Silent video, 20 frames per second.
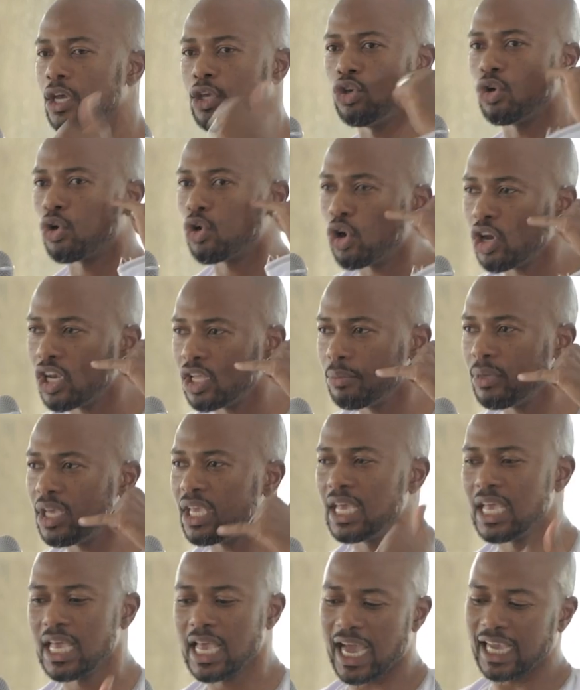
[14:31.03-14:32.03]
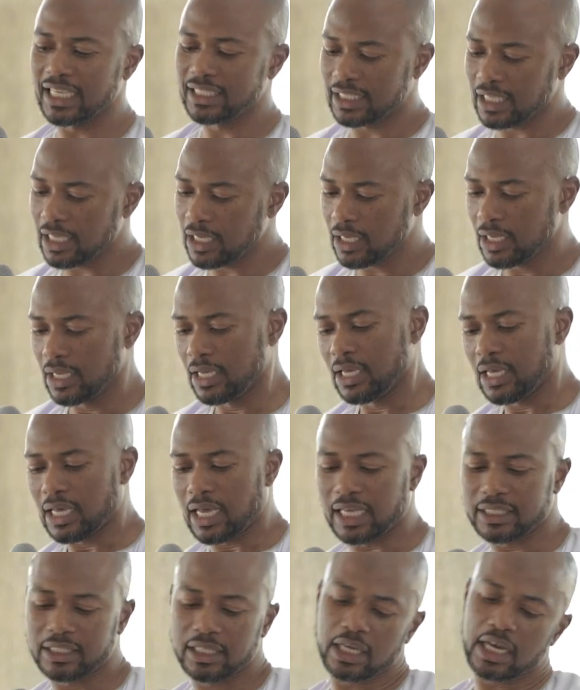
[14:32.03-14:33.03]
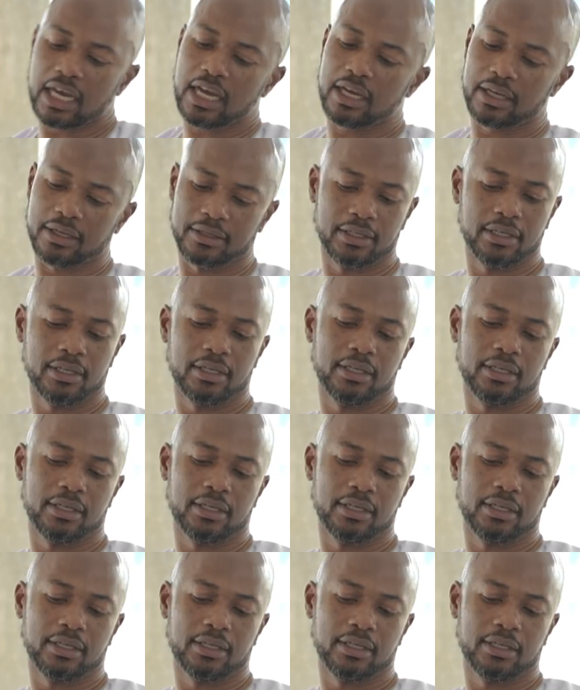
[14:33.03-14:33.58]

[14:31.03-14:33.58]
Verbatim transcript: you're calling me, I see, I see, ah,